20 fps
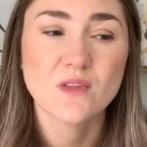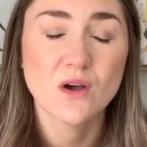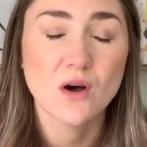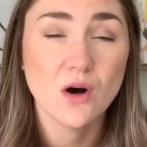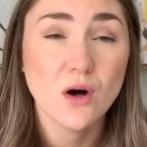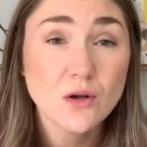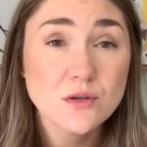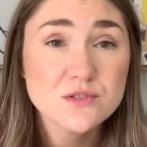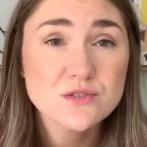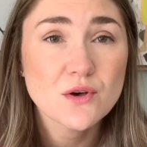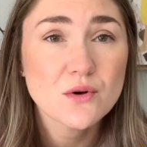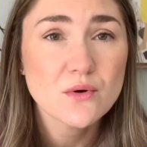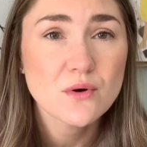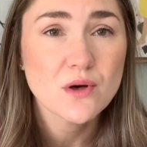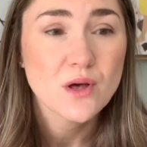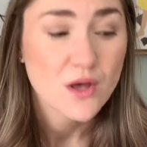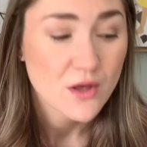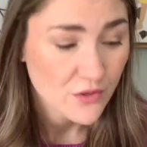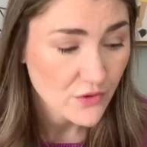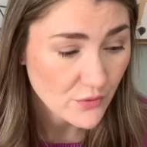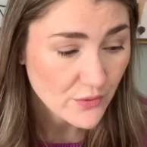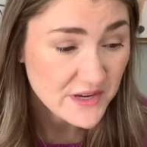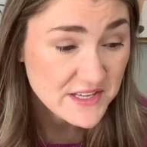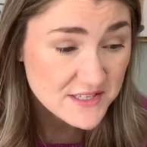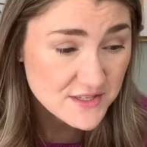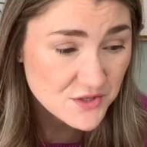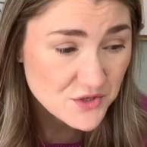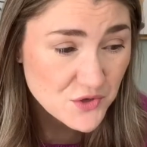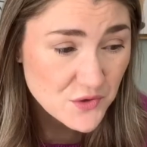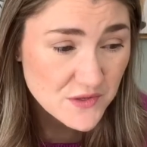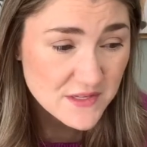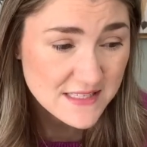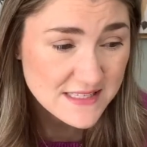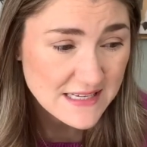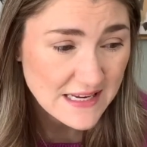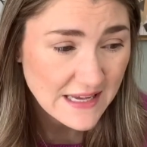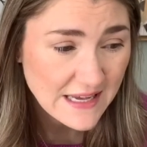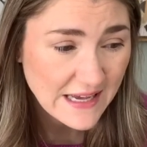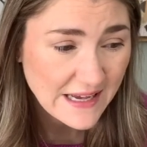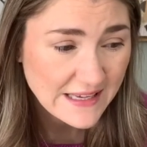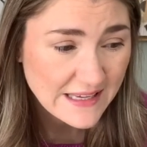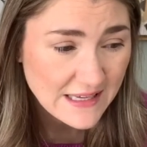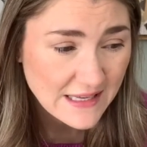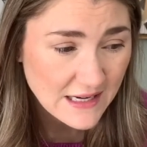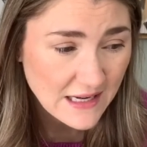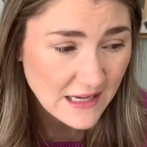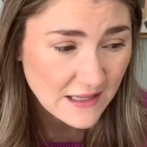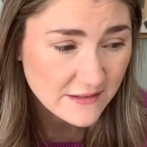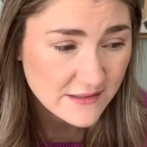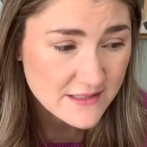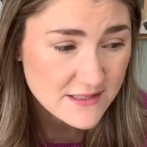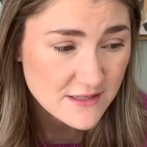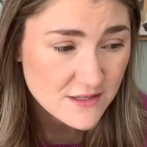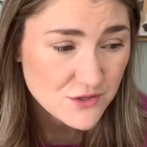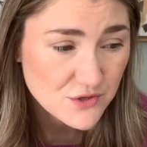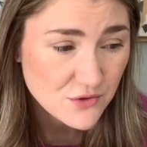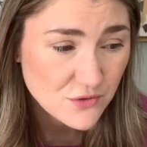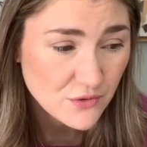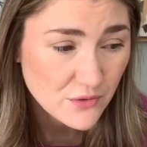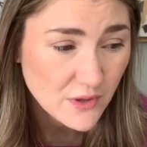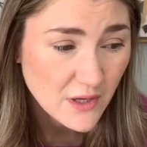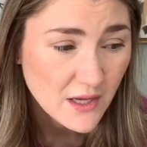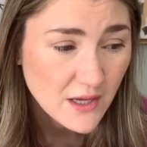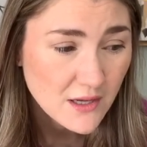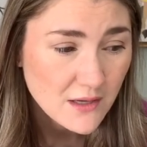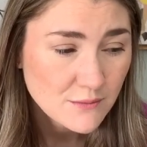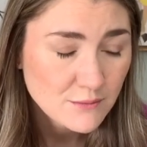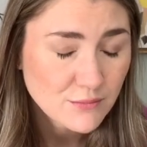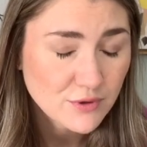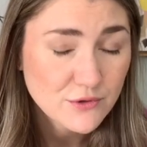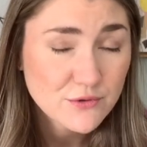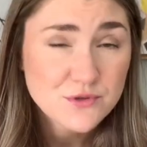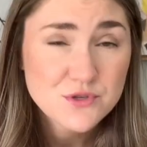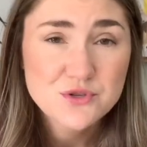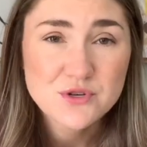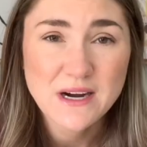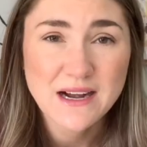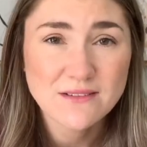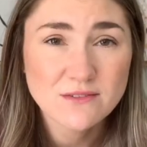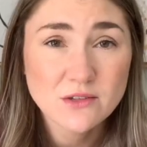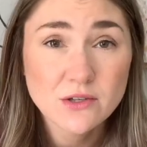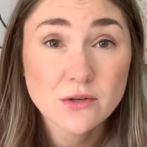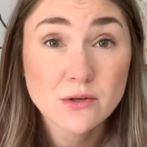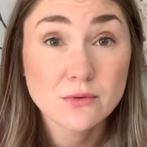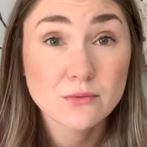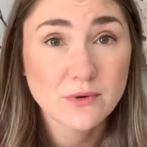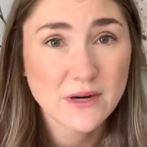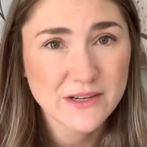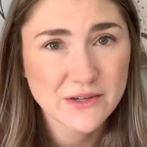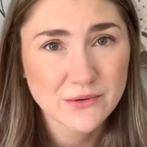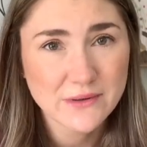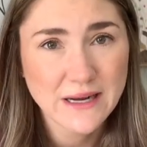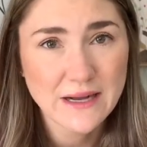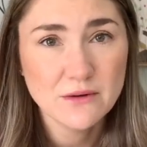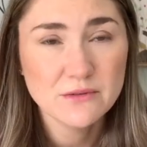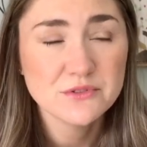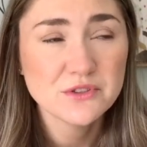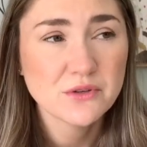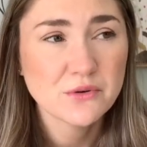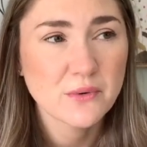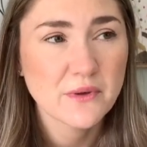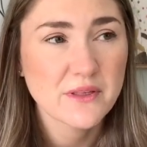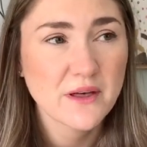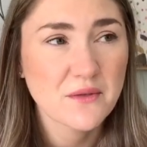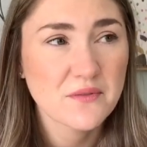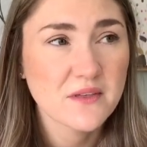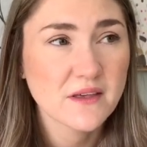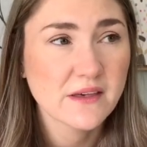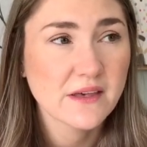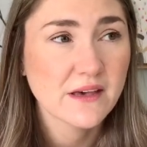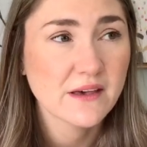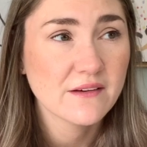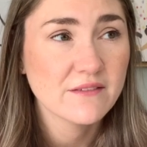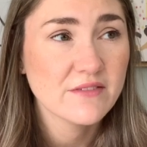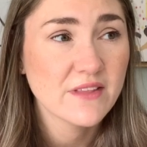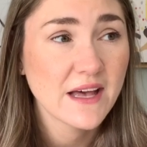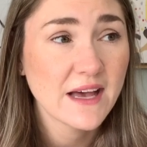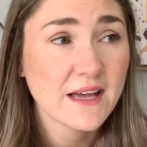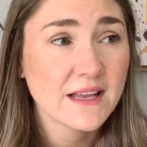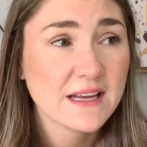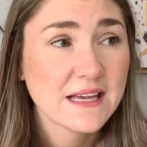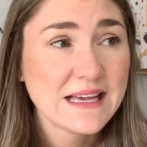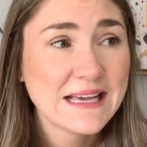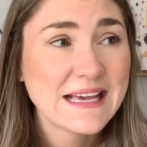Also, the reason to this day I cannot listen to Blues Traveler Run Around without thinking of that,